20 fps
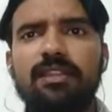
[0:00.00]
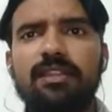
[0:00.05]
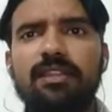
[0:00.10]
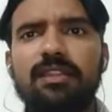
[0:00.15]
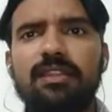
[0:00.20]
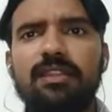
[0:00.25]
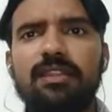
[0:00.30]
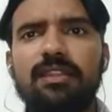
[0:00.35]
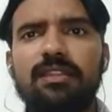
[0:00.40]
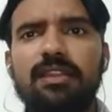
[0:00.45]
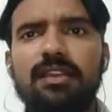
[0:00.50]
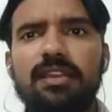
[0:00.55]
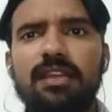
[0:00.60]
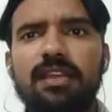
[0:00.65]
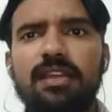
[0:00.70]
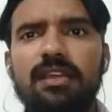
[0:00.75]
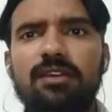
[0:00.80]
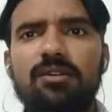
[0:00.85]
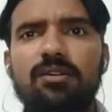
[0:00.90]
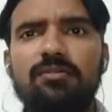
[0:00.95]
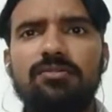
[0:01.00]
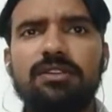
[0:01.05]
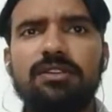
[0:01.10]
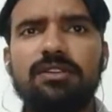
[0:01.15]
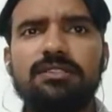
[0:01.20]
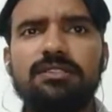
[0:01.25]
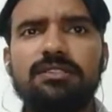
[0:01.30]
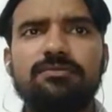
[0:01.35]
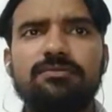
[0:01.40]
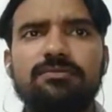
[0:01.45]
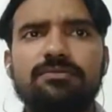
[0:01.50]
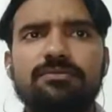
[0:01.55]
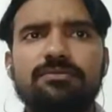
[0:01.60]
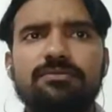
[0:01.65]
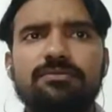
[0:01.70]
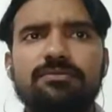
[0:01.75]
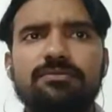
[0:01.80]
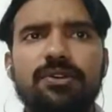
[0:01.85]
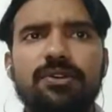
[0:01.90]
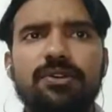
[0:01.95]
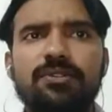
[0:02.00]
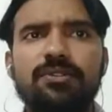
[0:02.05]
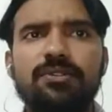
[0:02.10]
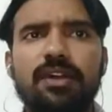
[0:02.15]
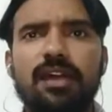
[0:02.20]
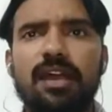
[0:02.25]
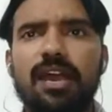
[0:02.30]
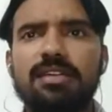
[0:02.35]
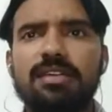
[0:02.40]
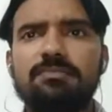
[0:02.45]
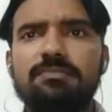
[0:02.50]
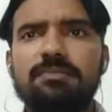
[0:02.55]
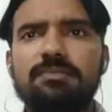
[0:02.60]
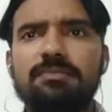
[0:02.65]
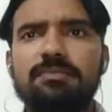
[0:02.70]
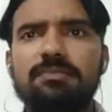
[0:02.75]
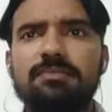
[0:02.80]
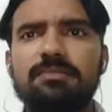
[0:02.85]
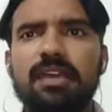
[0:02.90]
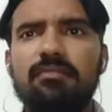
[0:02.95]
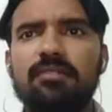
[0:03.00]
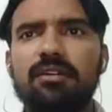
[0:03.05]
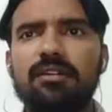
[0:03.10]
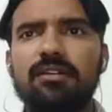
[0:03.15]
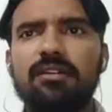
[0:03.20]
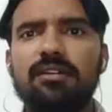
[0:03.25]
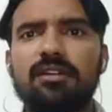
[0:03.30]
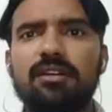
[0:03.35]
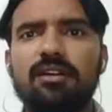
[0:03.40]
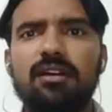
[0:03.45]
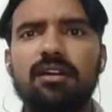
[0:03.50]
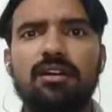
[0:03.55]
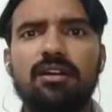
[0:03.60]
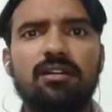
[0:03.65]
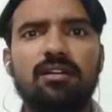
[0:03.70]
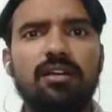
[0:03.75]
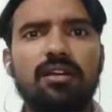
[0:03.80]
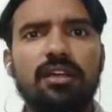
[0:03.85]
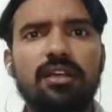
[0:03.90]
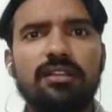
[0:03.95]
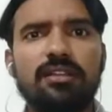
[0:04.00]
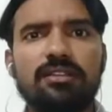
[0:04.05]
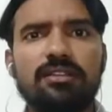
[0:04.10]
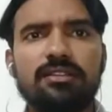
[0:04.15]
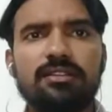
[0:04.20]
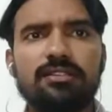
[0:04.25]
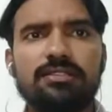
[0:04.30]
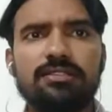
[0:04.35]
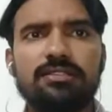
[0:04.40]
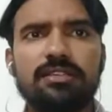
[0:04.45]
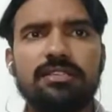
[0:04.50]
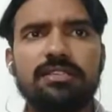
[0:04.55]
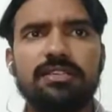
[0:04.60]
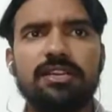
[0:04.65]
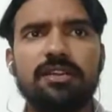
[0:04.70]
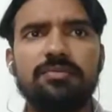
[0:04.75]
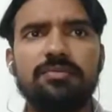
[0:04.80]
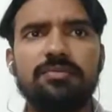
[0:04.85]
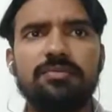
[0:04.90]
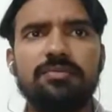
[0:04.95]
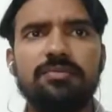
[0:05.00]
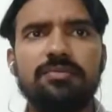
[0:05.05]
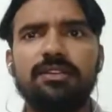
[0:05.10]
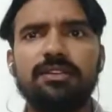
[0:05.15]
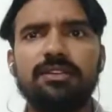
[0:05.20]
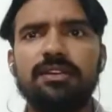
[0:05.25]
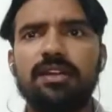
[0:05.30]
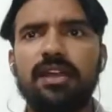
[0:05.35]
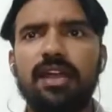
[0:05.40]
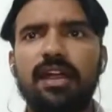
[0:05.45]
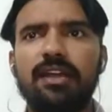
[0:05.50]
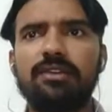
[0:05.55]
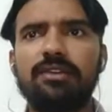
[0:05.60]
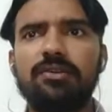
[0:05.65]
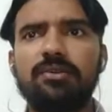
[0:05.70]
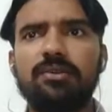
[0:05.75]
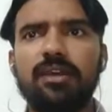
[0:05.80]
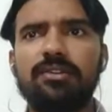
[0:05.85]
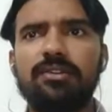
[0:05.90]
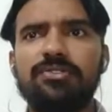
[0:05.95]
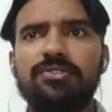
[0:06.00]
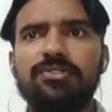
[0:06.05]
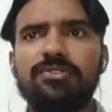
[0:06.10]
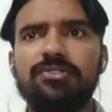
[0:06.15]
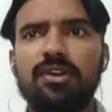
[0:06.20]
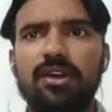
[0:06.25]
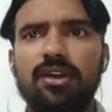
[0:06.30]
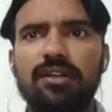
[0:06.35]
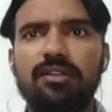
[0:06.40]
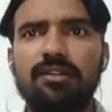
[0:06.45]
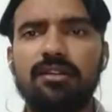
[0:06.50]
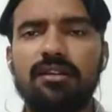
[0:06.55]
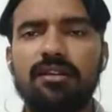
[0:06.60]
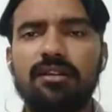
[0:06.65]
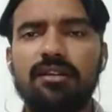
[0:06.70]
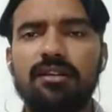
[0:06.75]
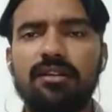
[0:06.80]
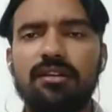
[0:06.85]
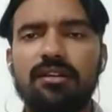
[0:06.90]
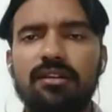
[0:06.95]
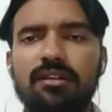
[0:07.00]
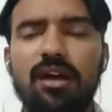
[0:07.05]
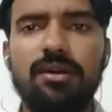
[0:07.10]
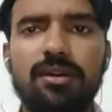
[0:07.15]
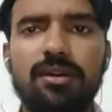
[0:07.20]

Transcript: the link of this video has been given in this description, and you can join our